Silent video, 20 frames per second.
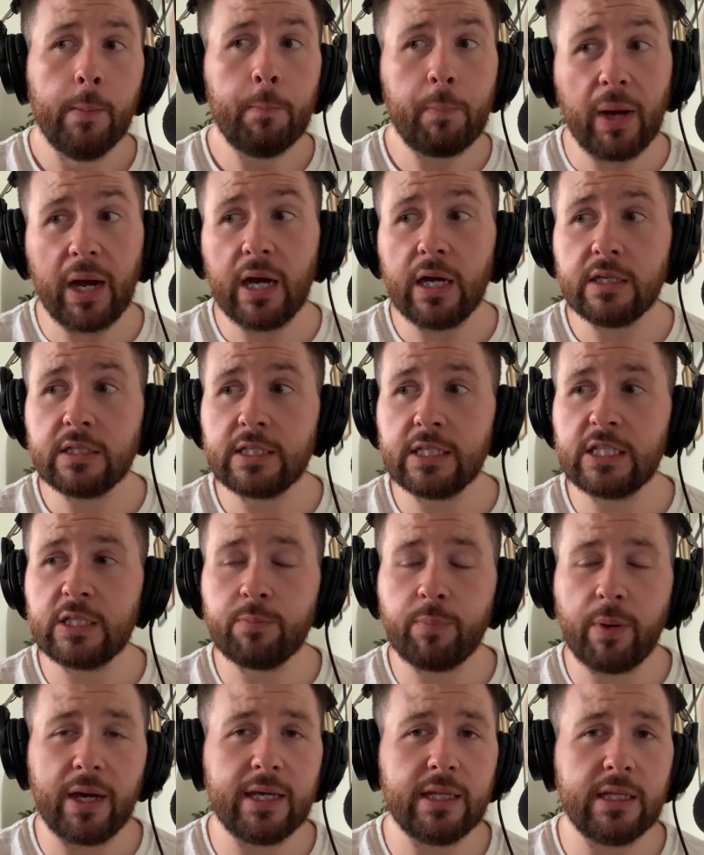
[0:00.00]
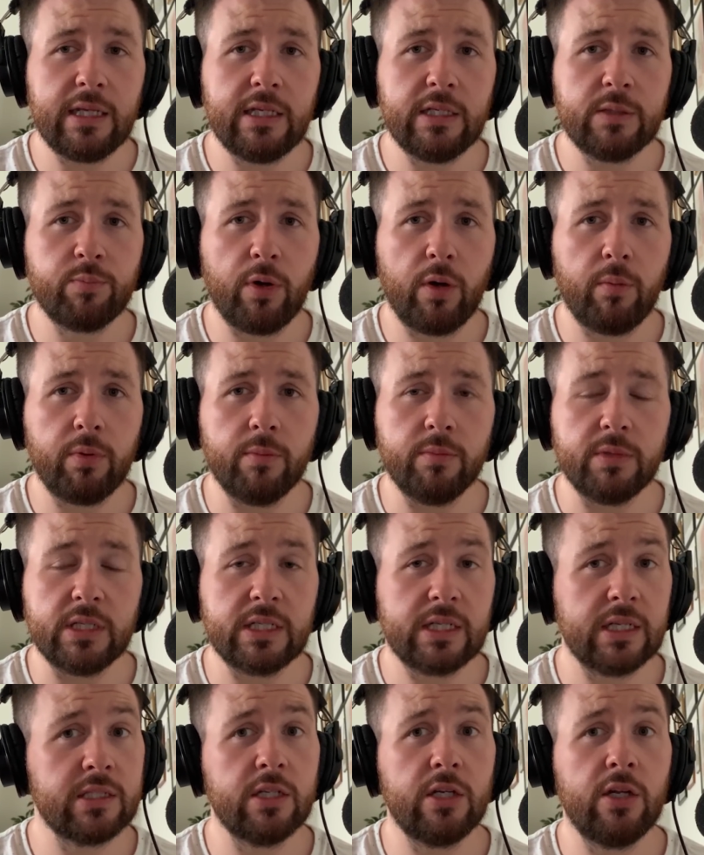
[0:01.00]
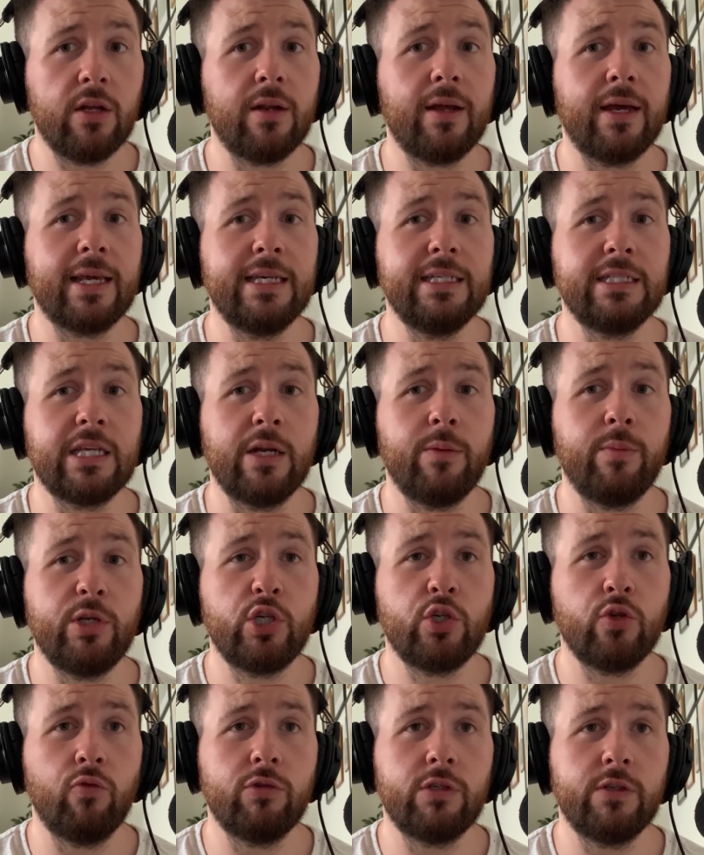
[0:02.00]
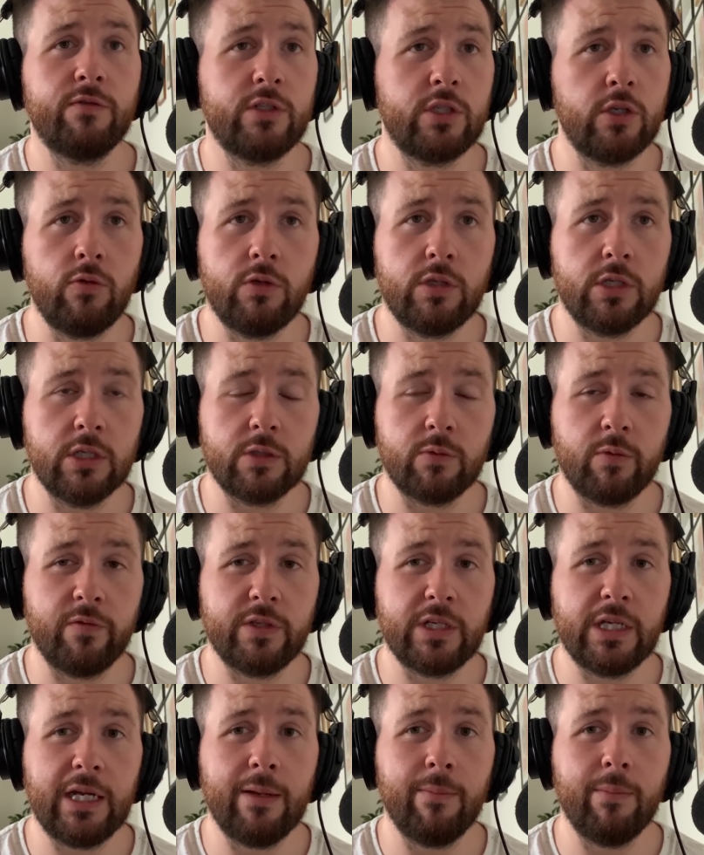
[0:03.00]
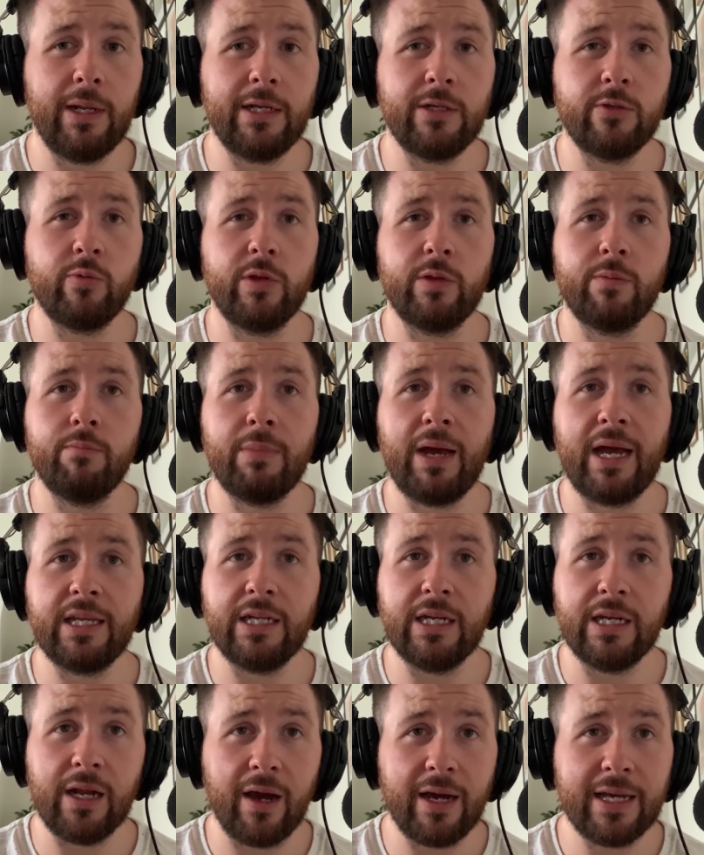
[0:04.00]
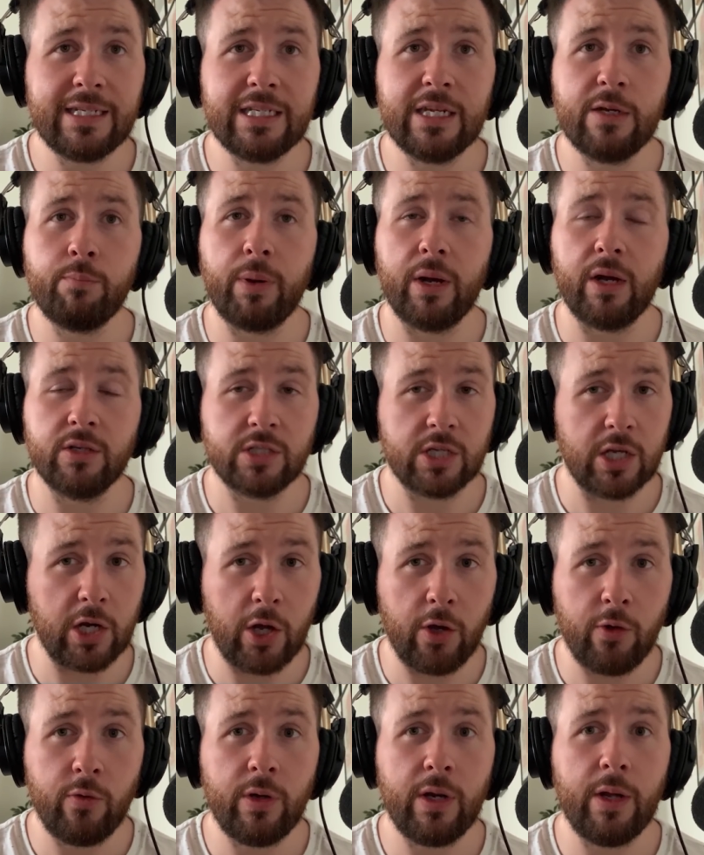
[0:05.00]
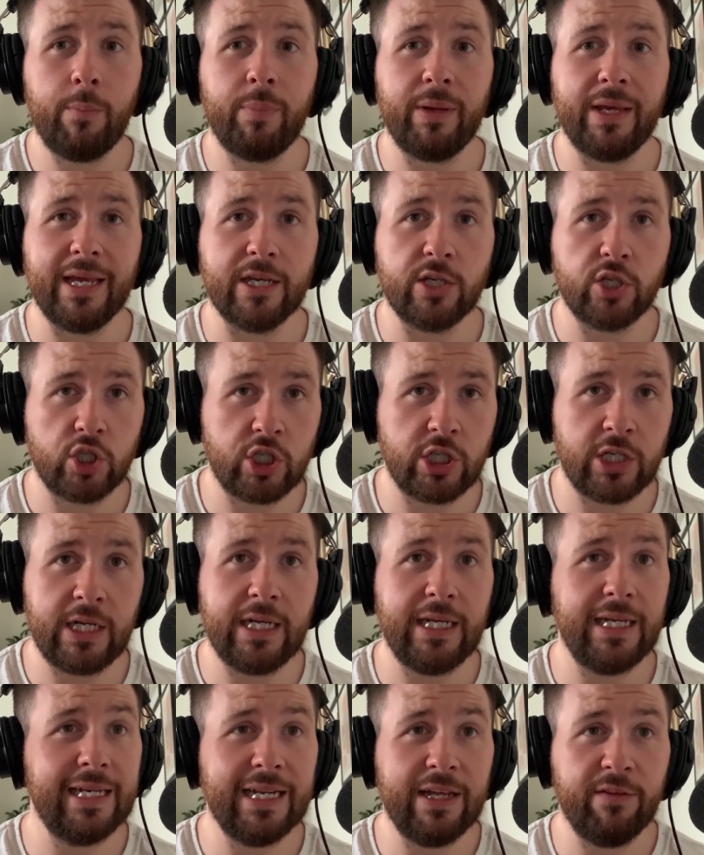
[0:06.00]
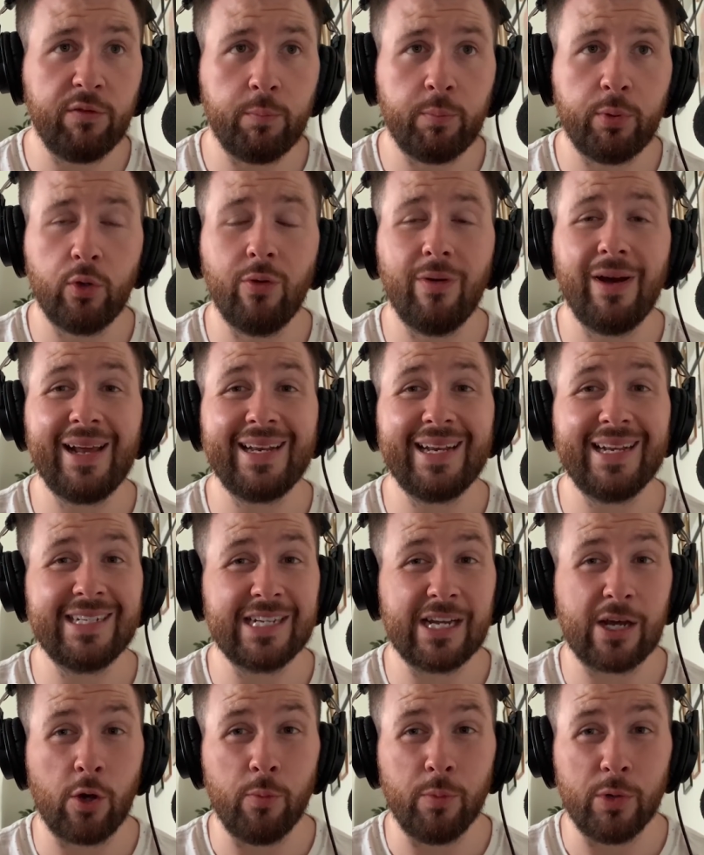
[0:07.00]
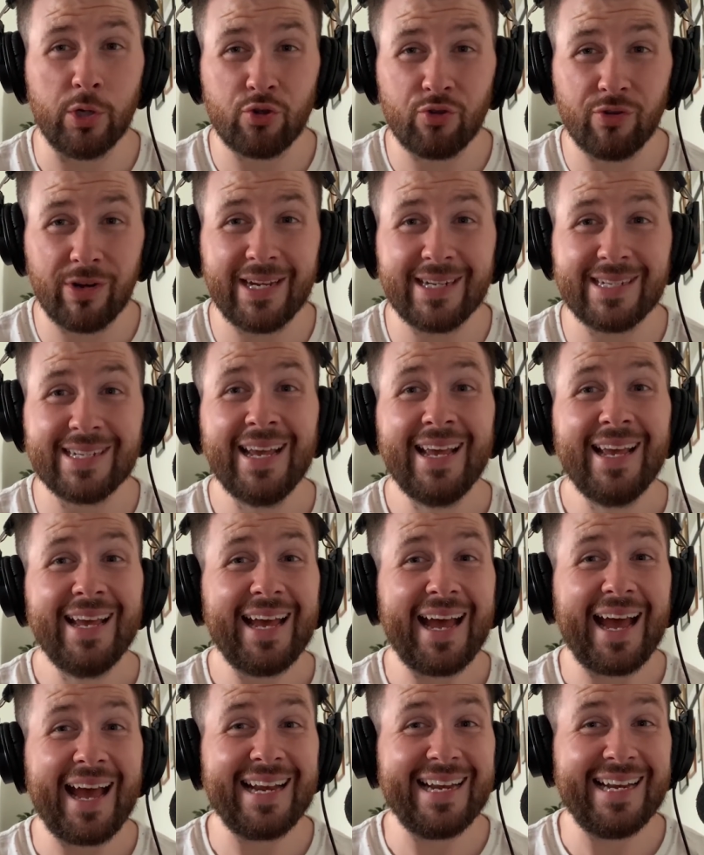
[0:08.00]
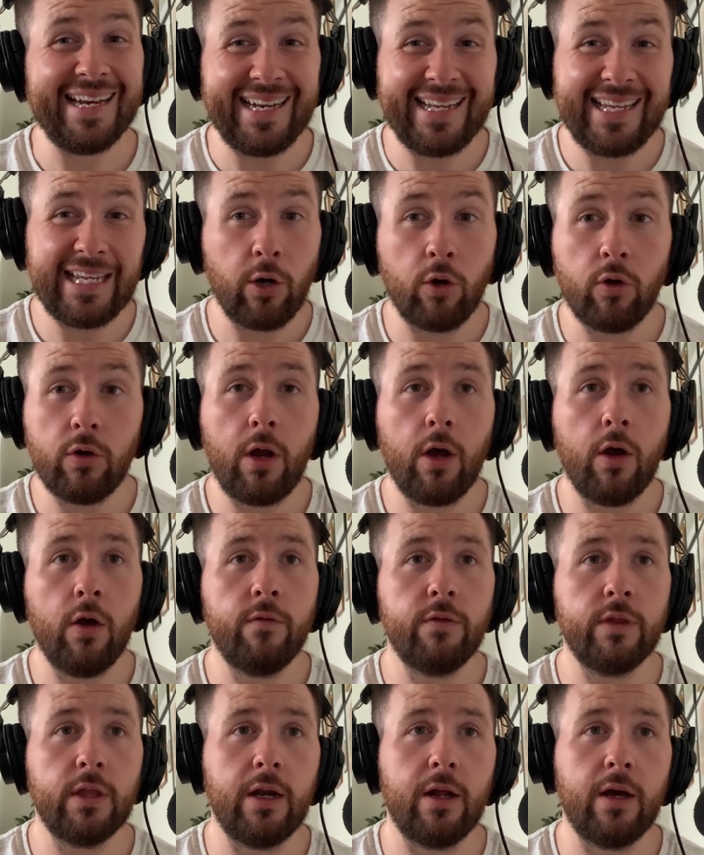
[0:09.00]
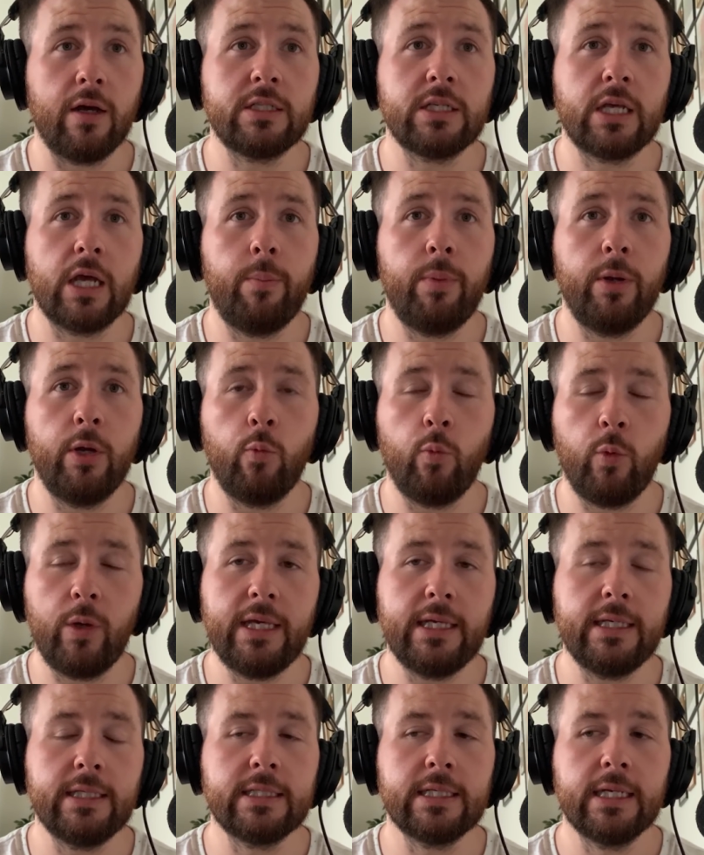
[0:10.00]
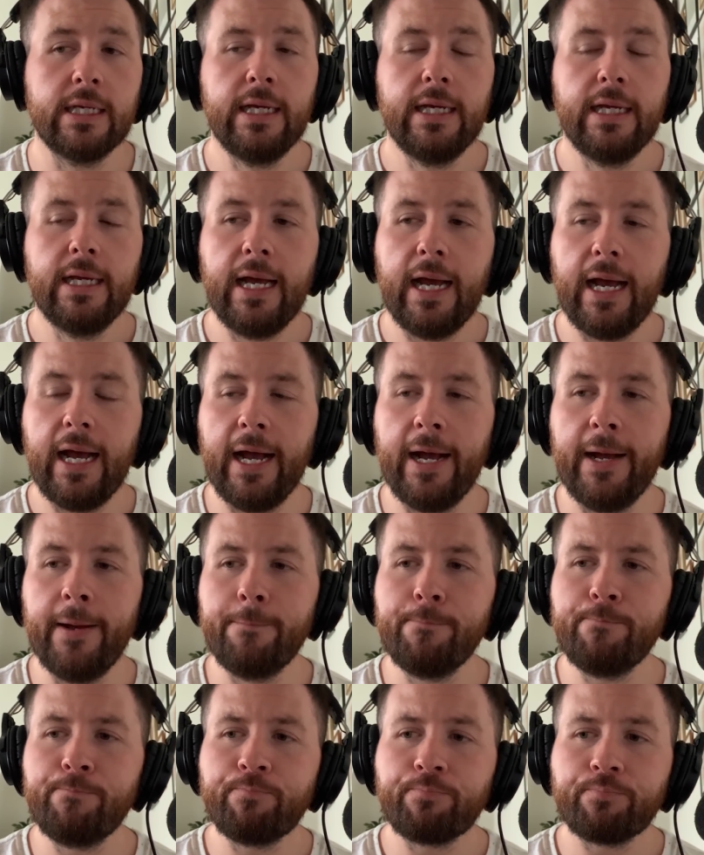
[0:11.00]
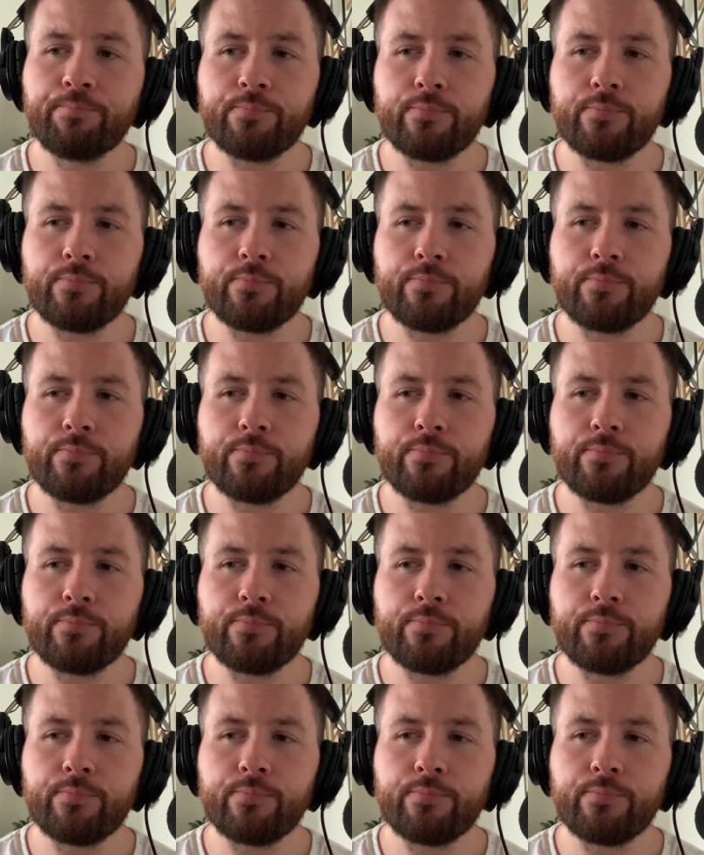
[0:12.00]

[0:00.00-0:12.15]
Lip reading: But despite these problems, it doesn't look like he's going to be short of suitors. We've seen him linked with Man United, Barcelona, PSG, Liverpool, Atletico Madrid, and Lyon over the last couple of weeks. Do